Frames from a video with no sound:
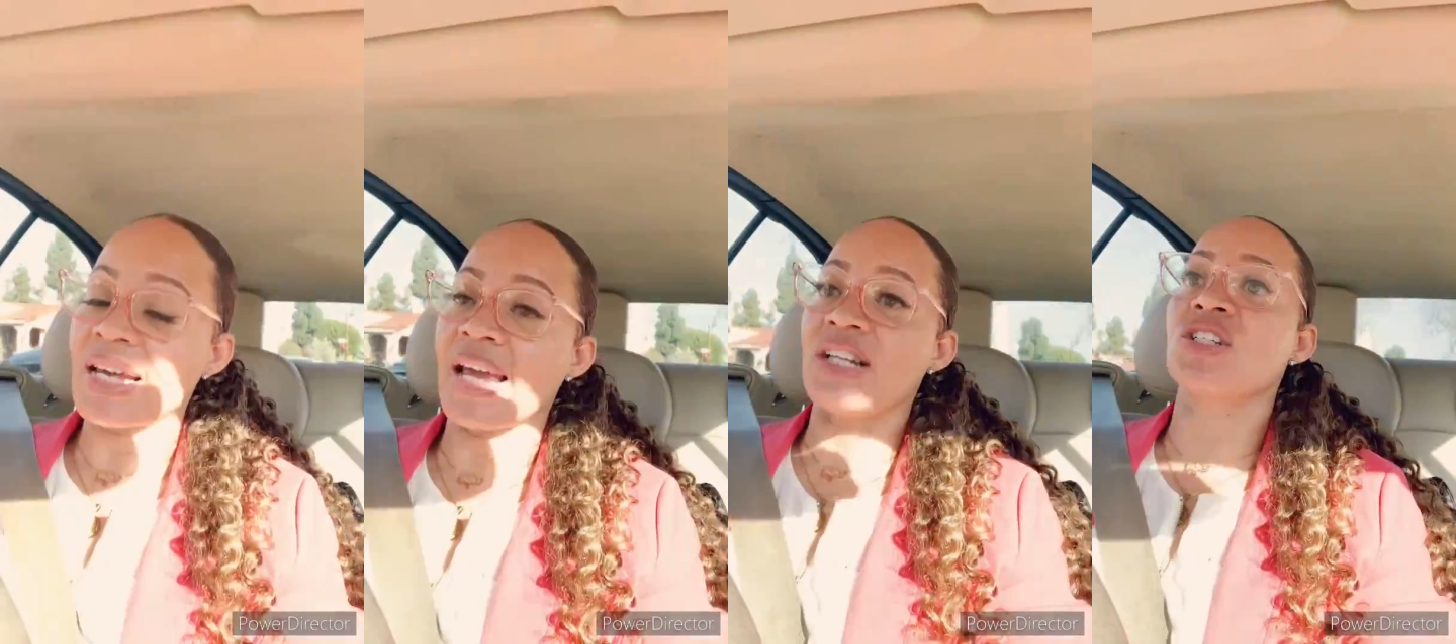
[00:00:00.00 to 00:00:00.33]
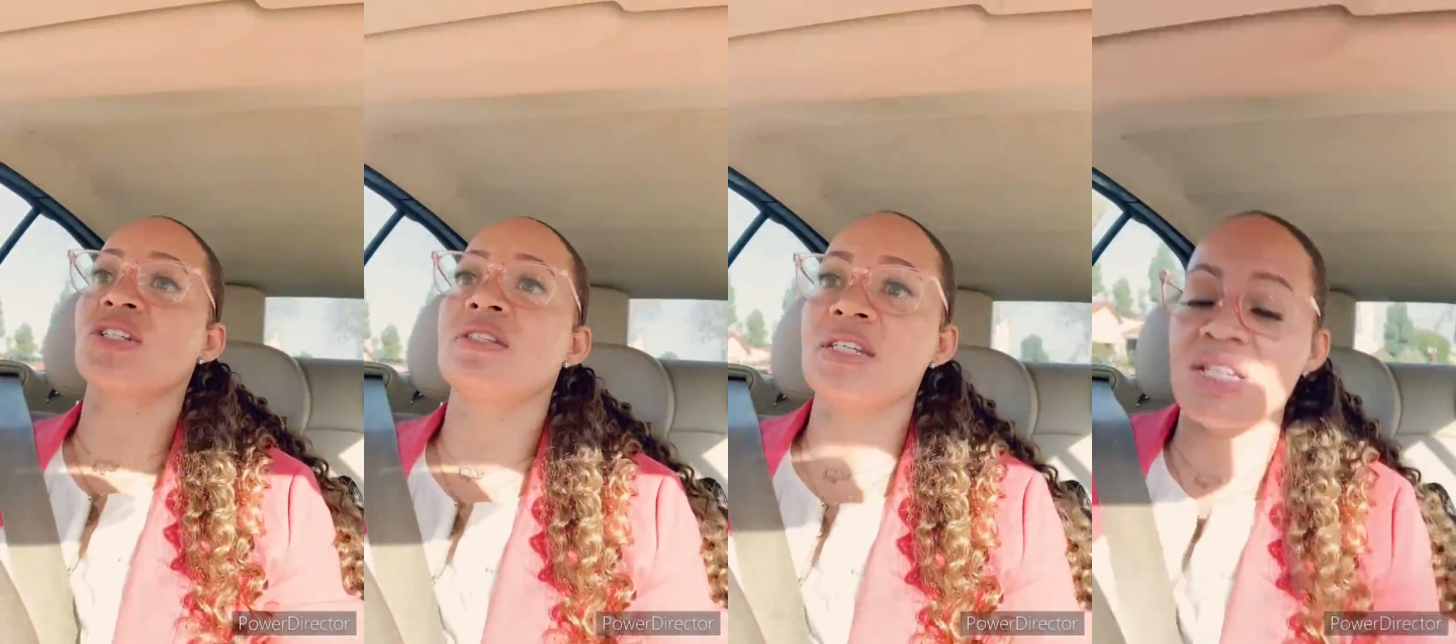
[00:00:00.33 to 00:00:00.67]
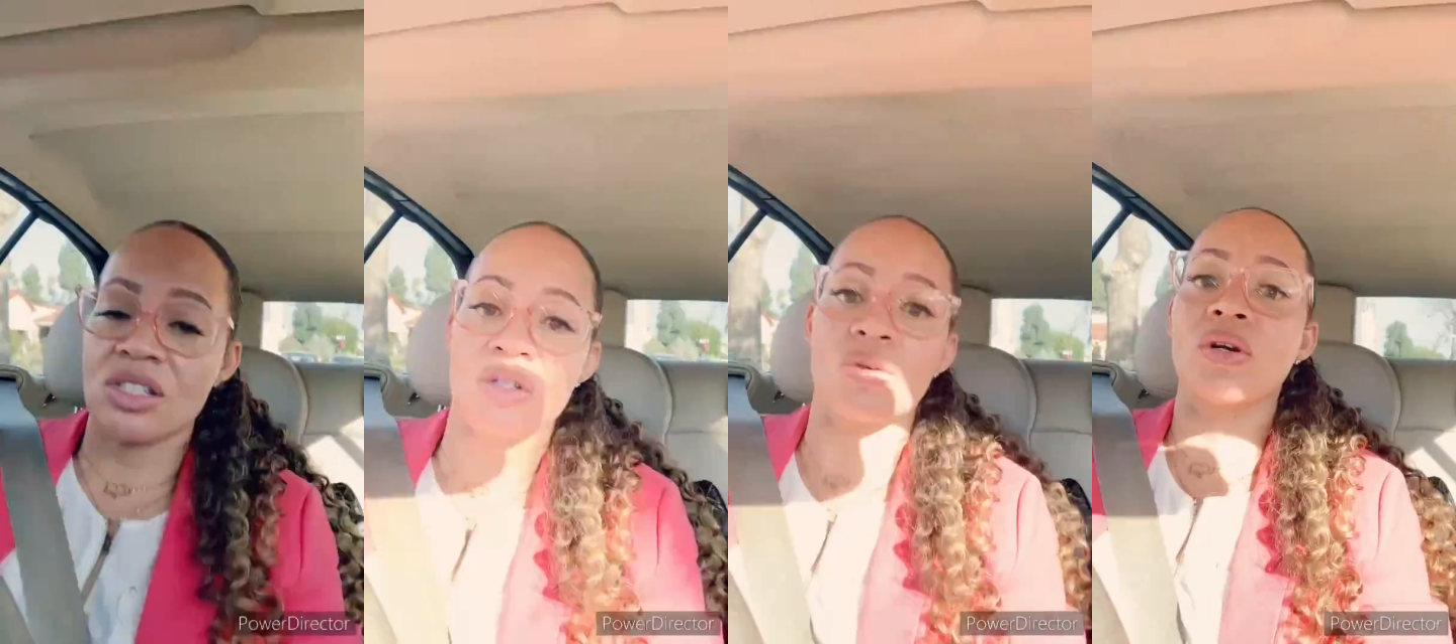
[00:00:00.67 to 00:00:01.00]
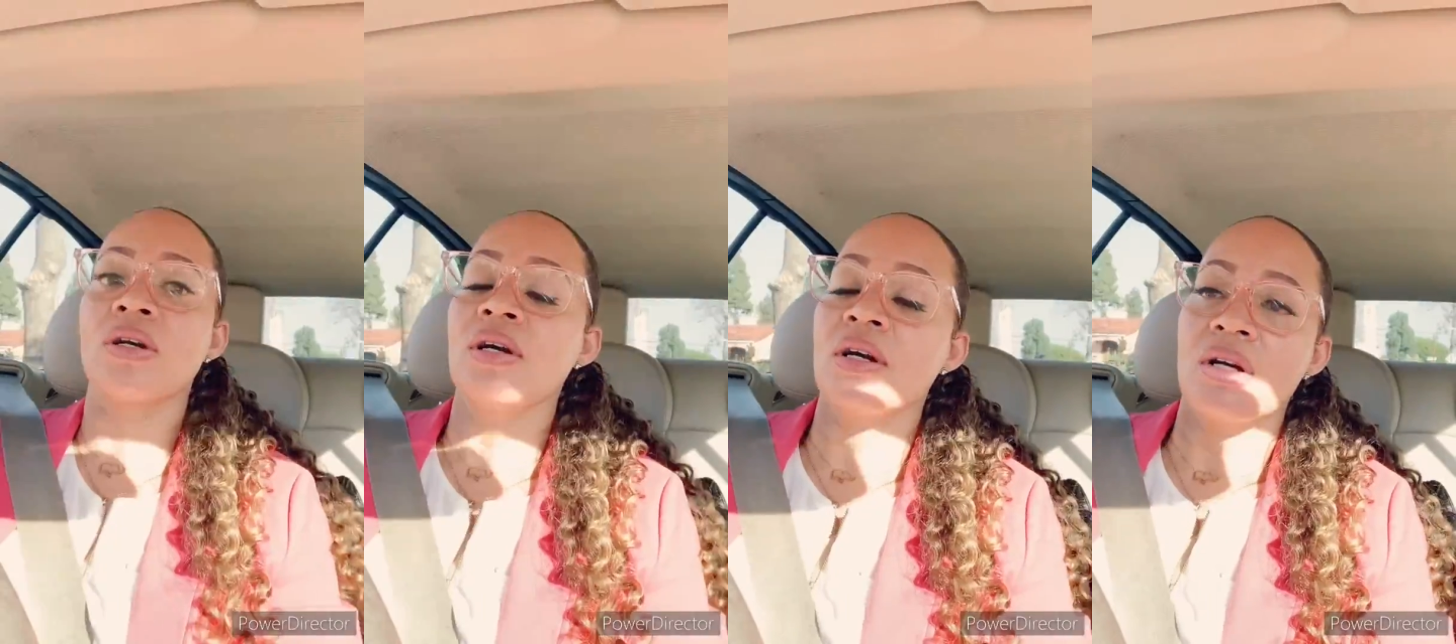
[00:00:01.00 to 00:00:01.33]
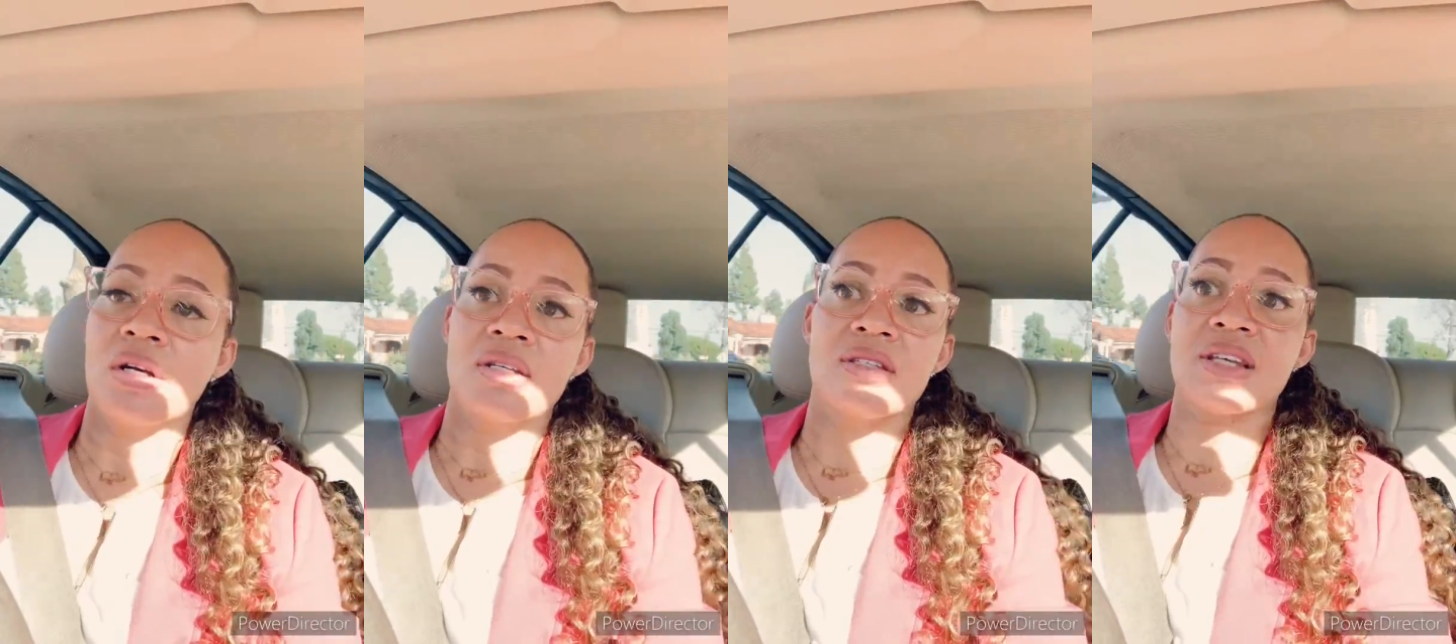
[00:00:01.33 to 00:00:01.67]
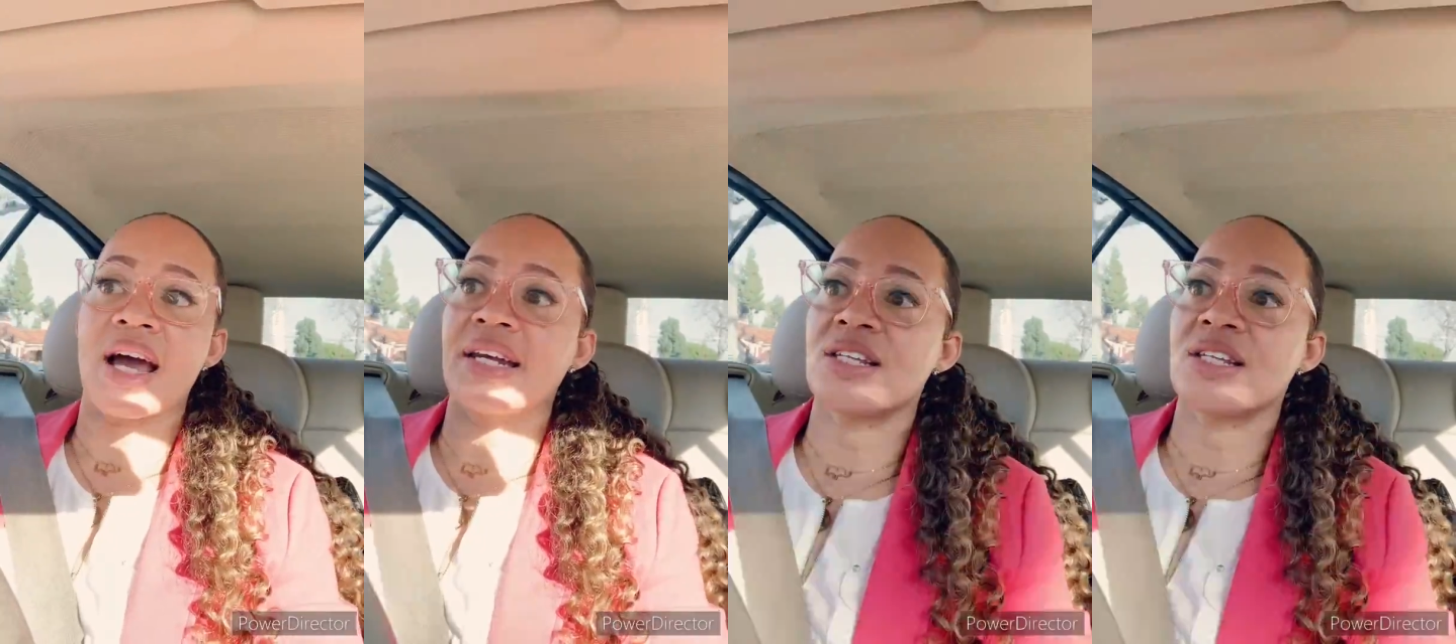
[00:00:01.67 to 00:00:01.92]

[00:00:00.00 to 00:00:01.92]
agencies or signing